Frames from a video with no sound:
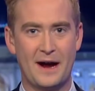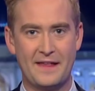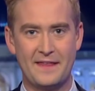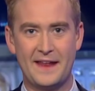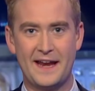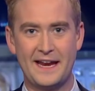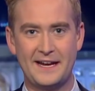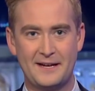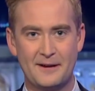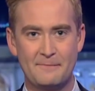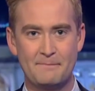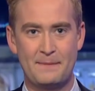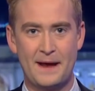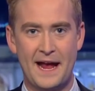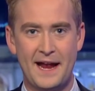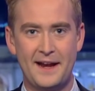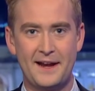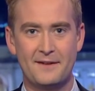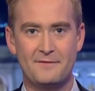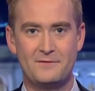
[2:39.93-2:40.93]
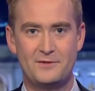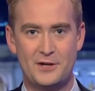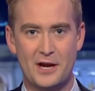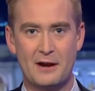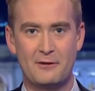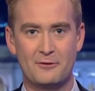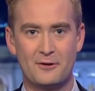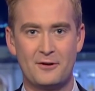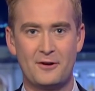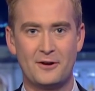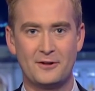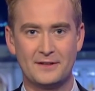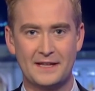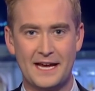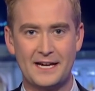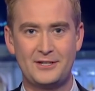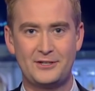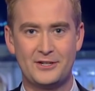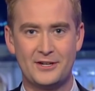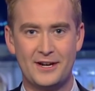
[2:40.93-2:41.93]
and then a competitive general
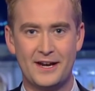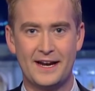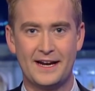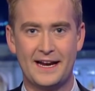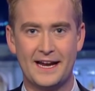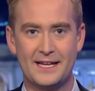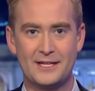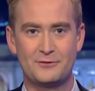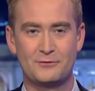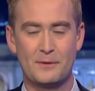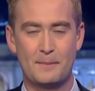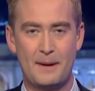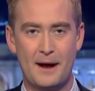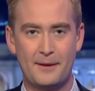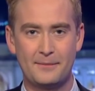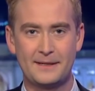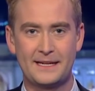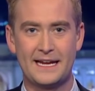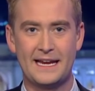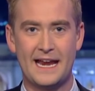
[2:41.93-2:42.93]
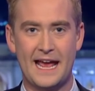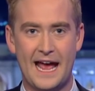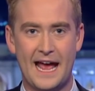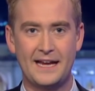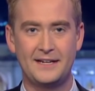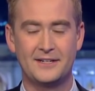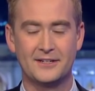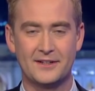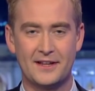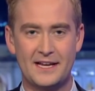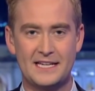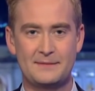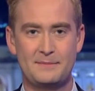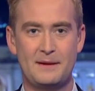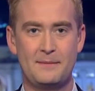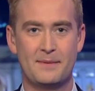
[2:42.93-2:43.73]
election against Republican Ed Gillespie,